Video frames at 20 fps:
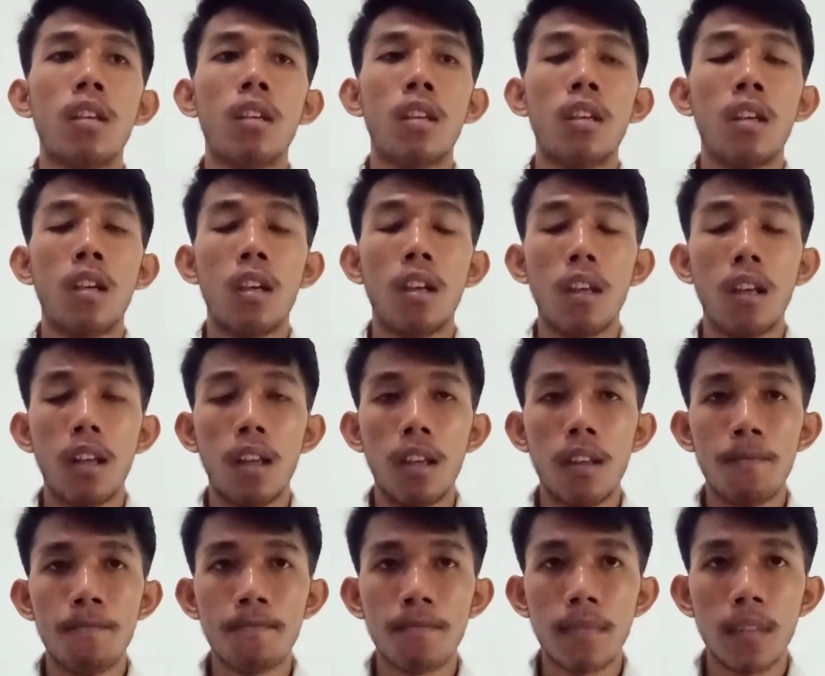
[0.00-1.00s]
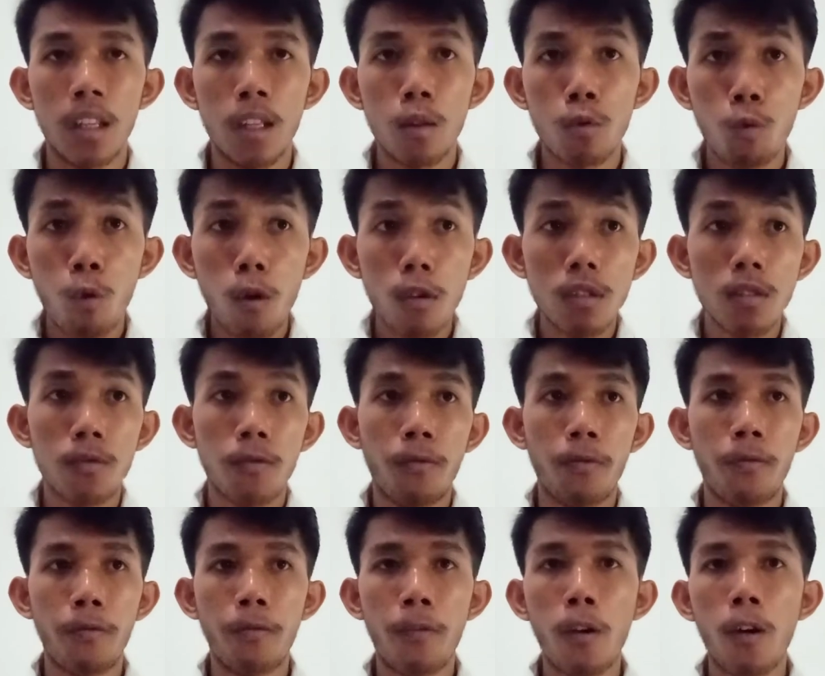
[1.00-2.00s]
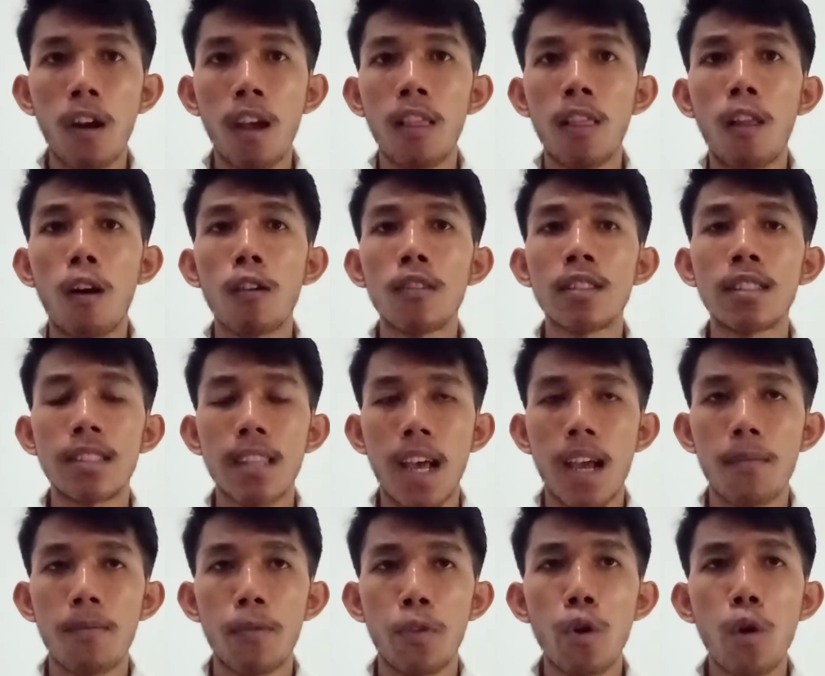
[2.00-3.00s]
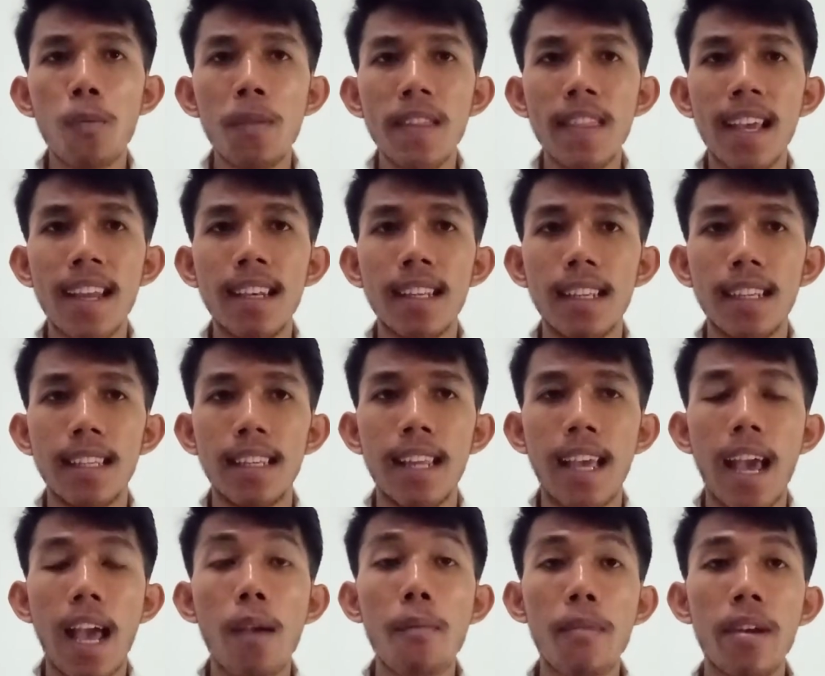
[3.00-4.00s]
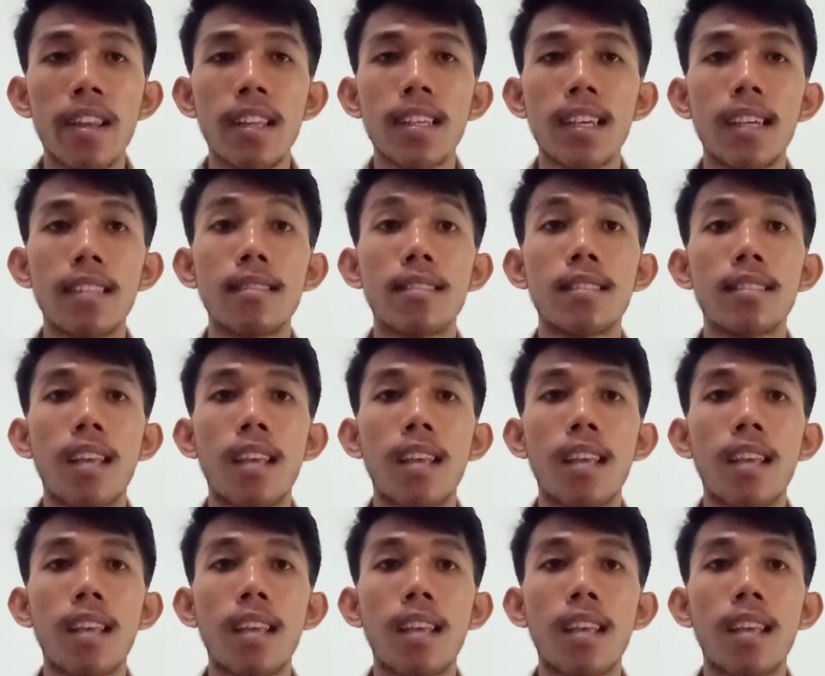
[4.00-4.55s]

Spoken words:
it was for a long time dominant in American psychology,